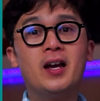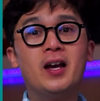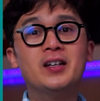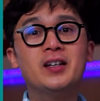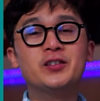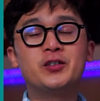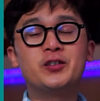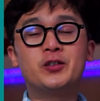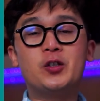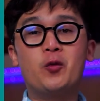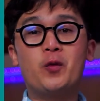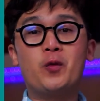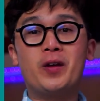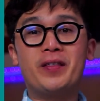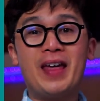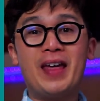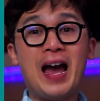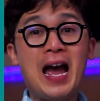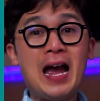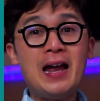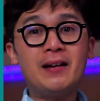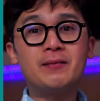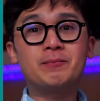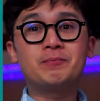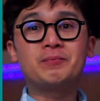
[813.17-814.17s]
So with
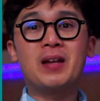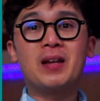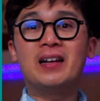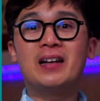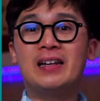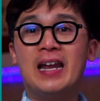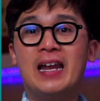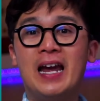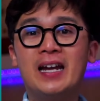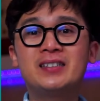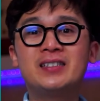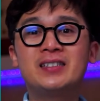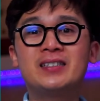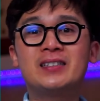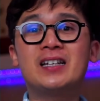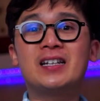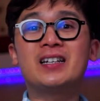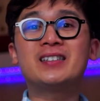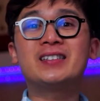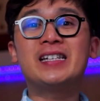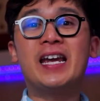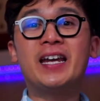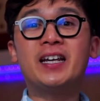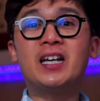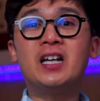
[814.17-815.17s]
that, let's
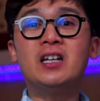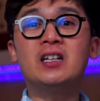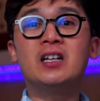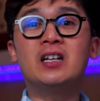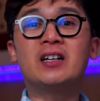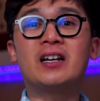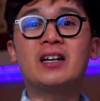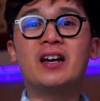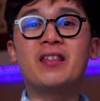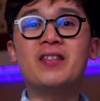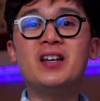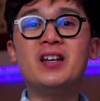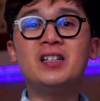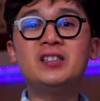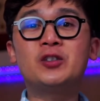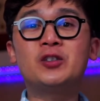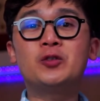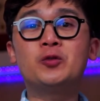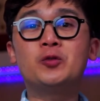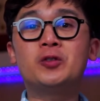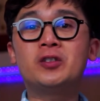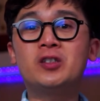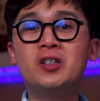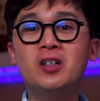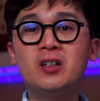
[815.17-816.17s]
take a look at these
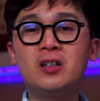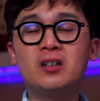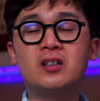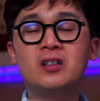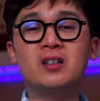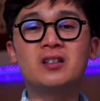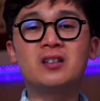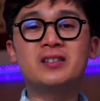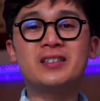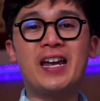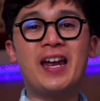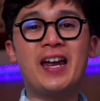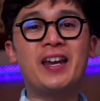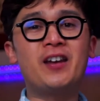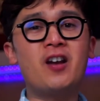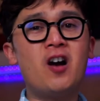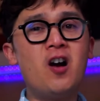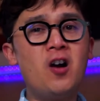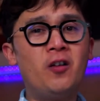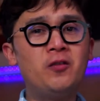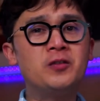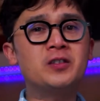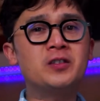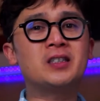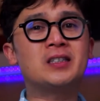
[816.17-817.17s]
two circles, and
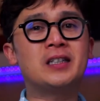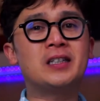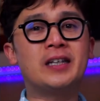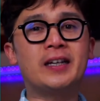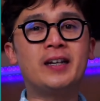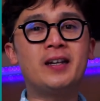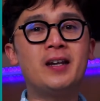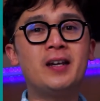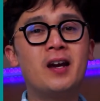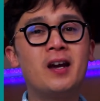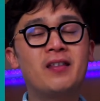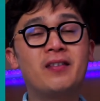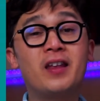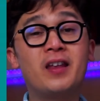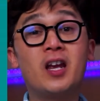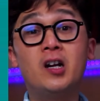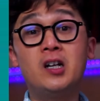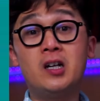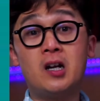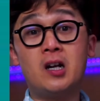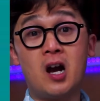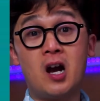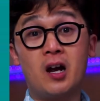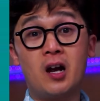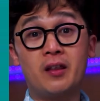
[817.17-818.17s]
obviously they
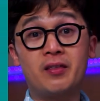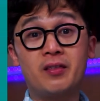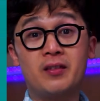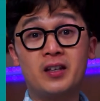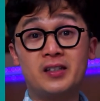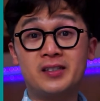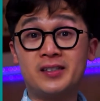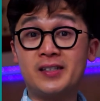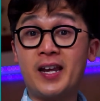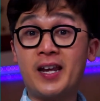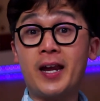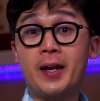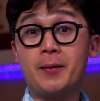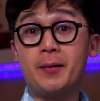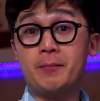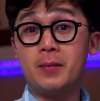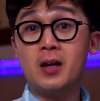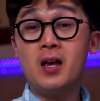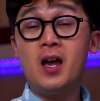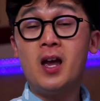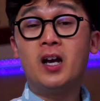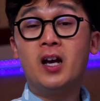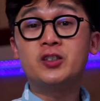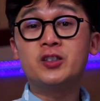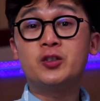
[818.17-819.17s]
are not the same.
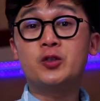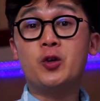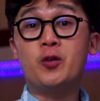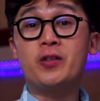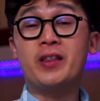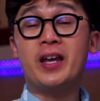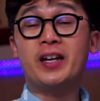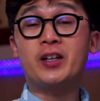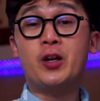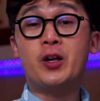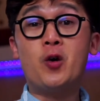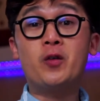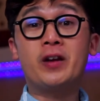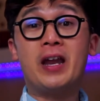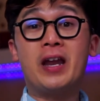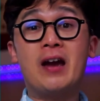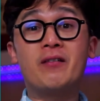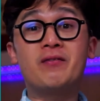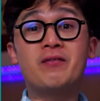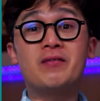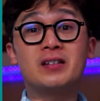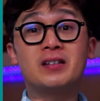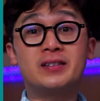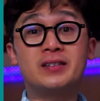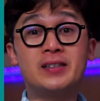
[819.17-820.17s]
So they don't
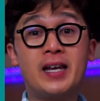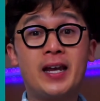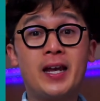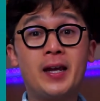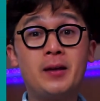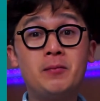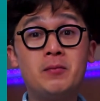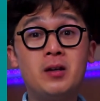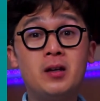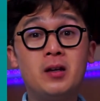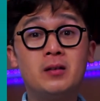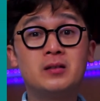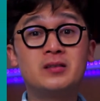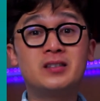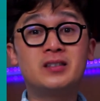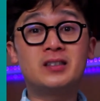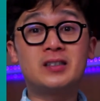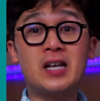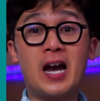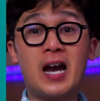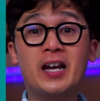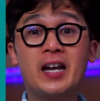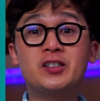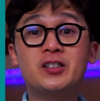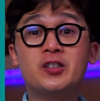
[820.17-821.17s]
have the same
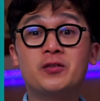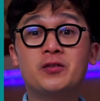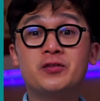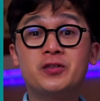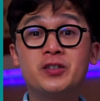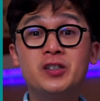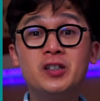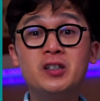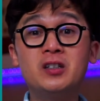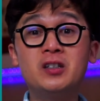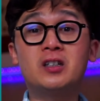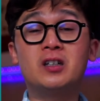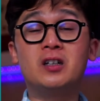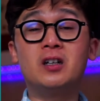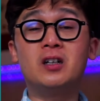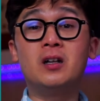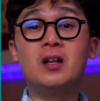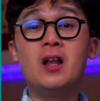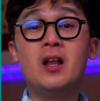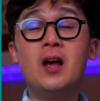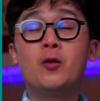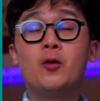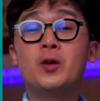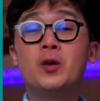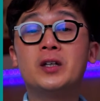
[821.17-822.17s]
size of
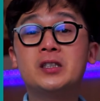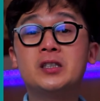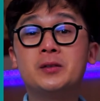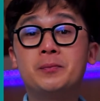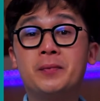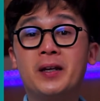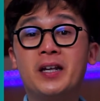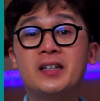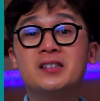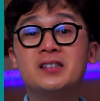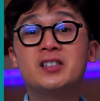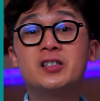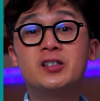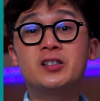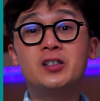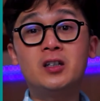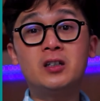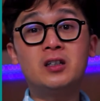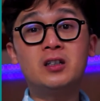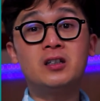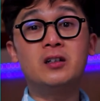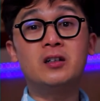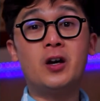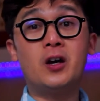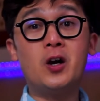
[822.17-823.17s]
circle, which means
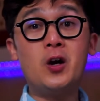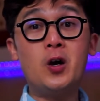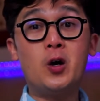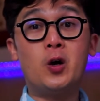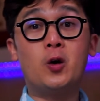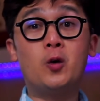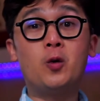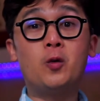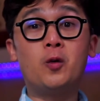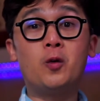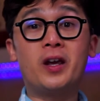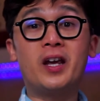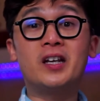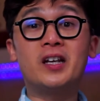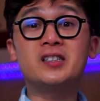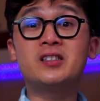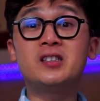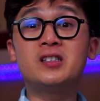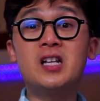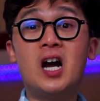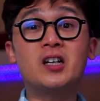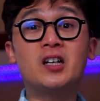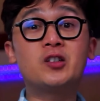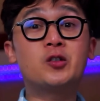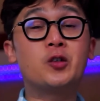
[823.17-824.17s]
circle O is
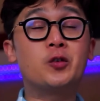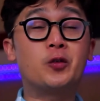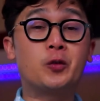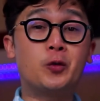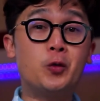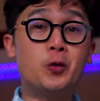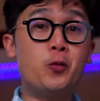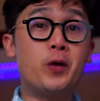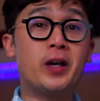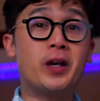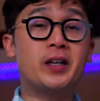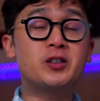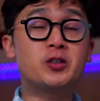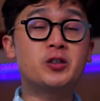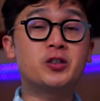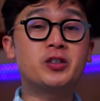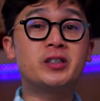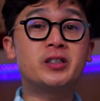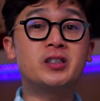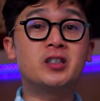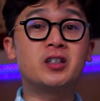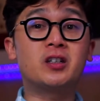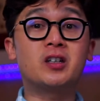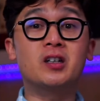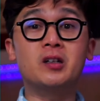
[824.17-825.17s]
not congruent to
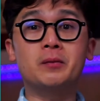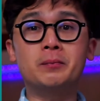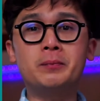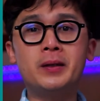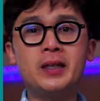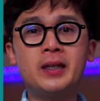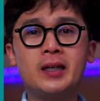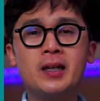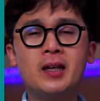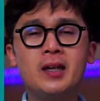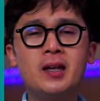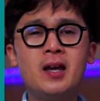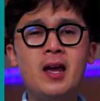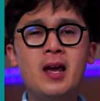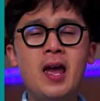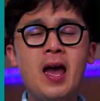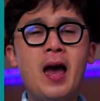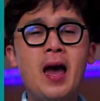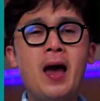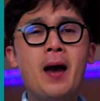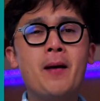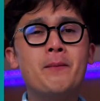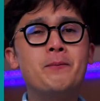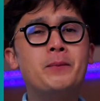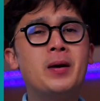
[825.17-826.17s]
circle B,
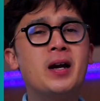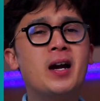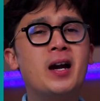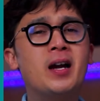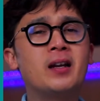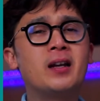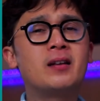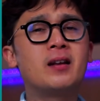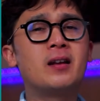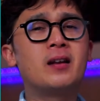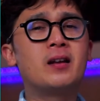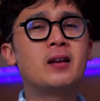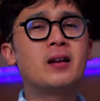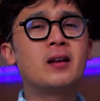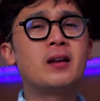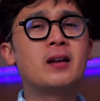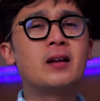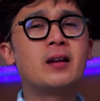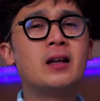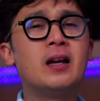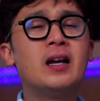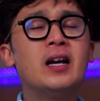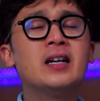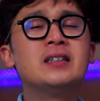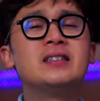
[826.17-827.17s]
but
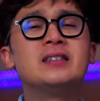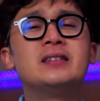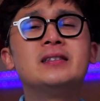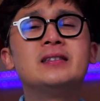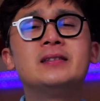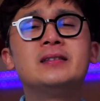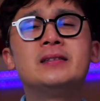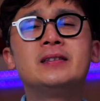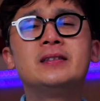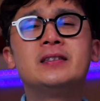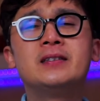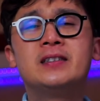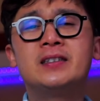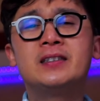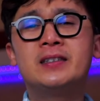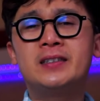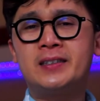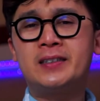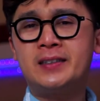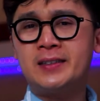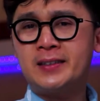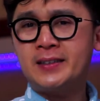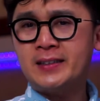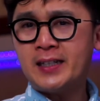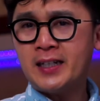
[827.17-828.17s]

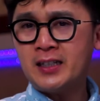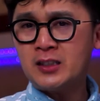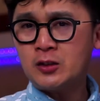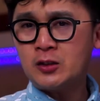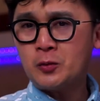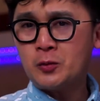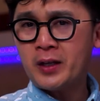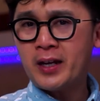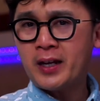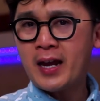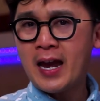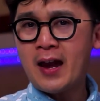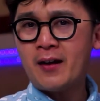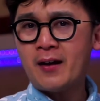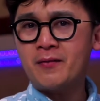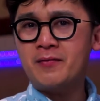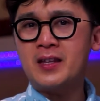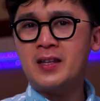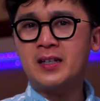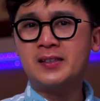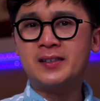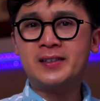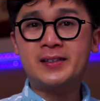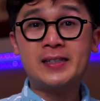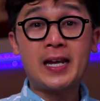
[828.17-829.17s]
since we have
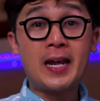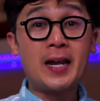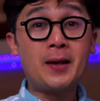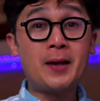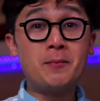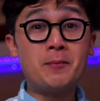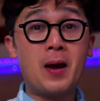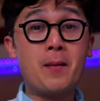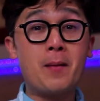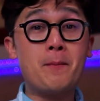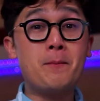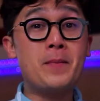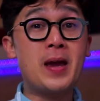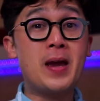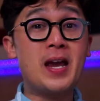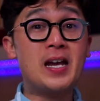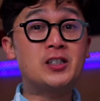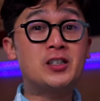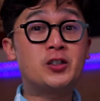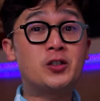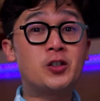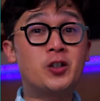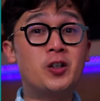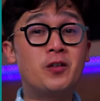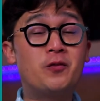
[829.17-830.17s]
the same
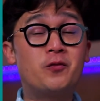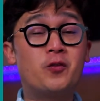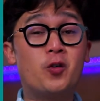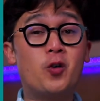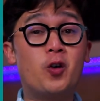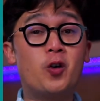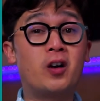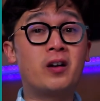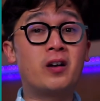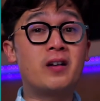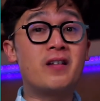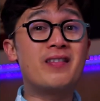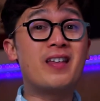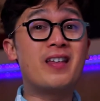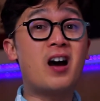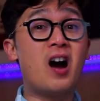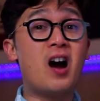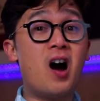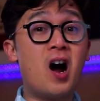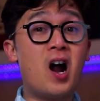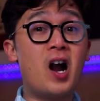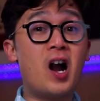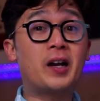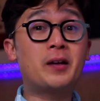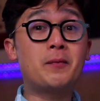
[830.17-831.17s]
measure for the
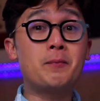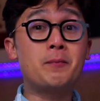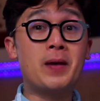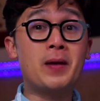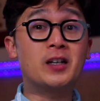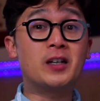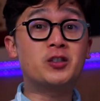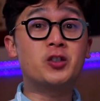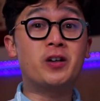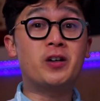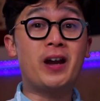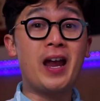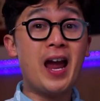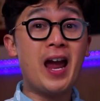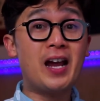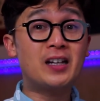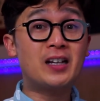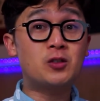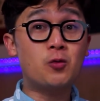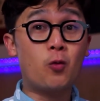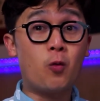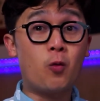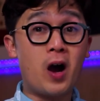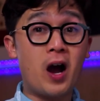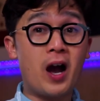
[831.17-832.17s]
arc measure X,
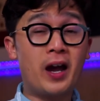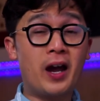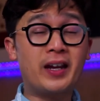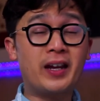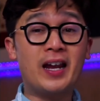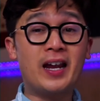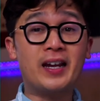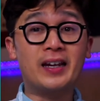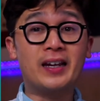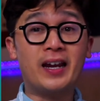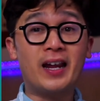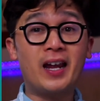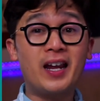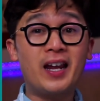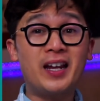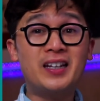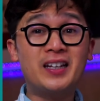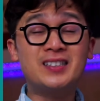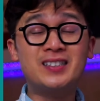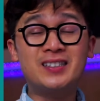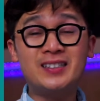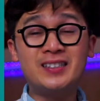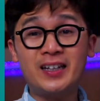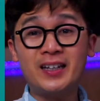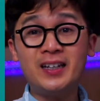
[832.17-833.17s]
Y, and
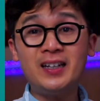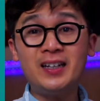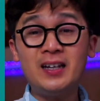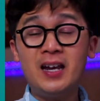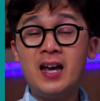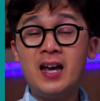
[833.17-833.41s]
AC,